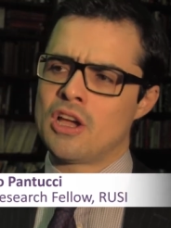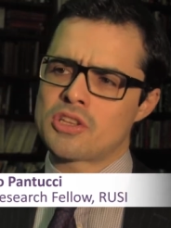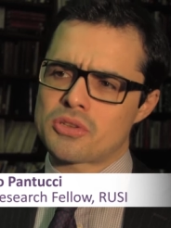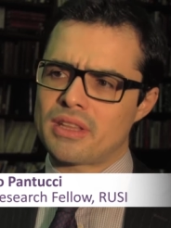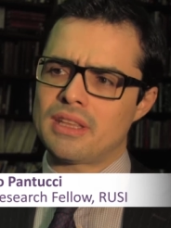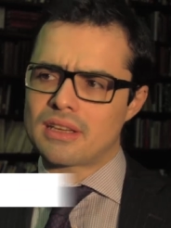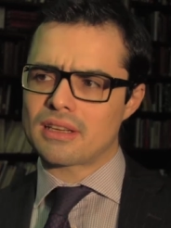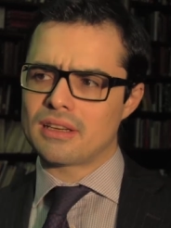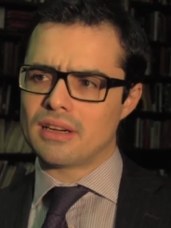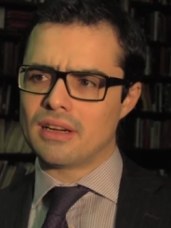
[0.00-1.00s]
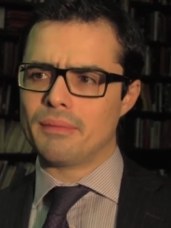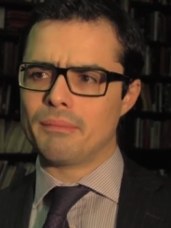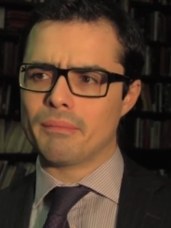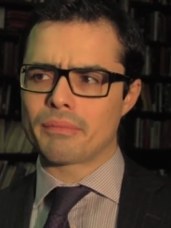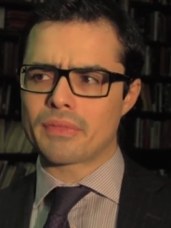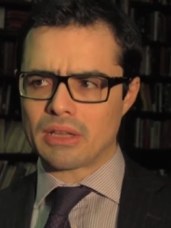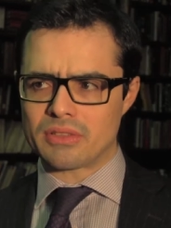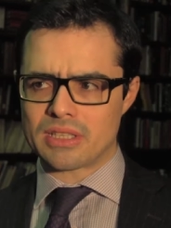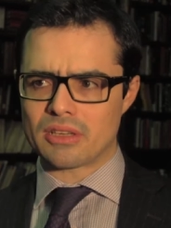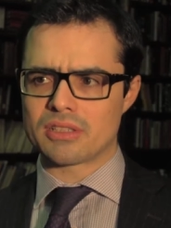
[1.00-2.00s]
So I think um,
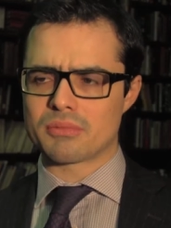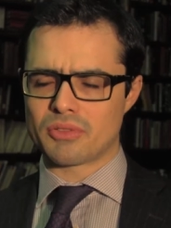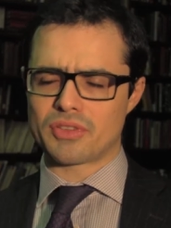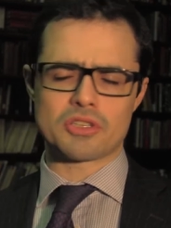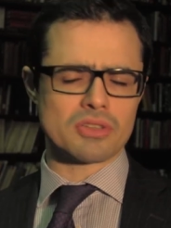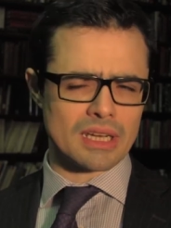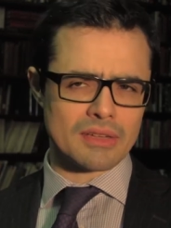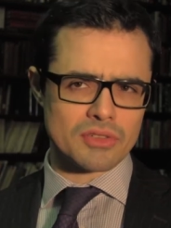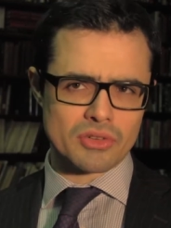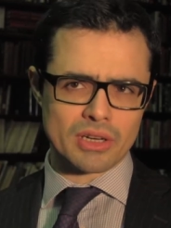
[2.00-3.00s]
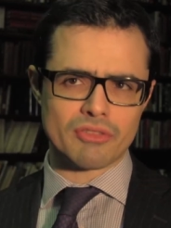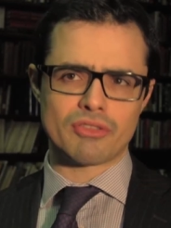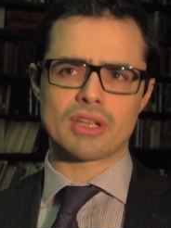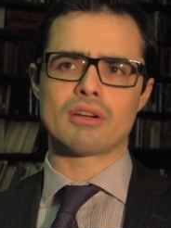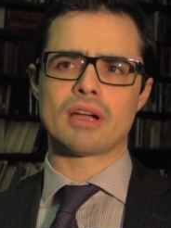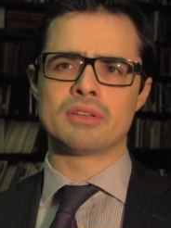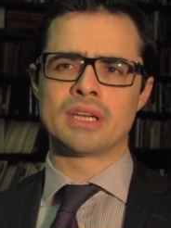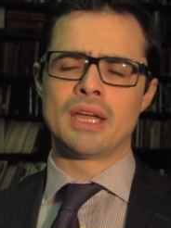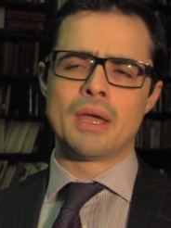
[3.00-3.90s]
counterterrorism officials are going to have to try to figure out